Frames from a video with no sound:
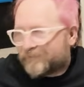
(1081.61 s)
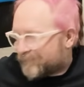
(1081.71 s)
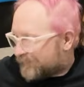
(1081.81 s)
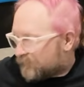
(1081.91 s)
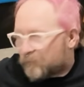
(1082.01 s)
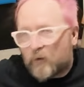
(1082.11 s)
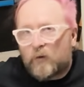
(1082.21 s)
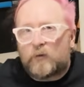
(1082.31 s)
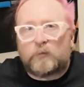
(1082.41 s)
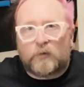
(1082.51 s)

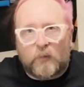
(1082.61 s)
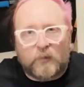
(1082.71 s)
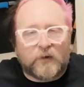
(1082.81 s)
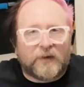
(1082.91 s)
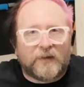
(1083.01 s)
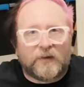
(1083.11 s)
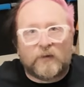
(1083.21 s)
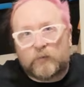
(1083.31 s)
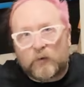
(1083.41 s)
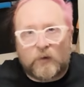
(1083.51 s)
roll properly and that you
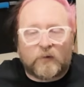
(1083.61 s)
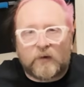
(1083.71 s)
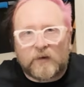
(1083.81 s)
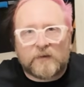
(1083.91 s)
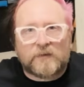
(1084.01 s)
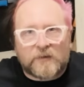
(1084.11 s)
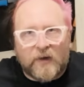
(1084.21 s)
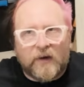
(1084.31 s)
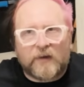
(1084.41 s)
put them on the right side.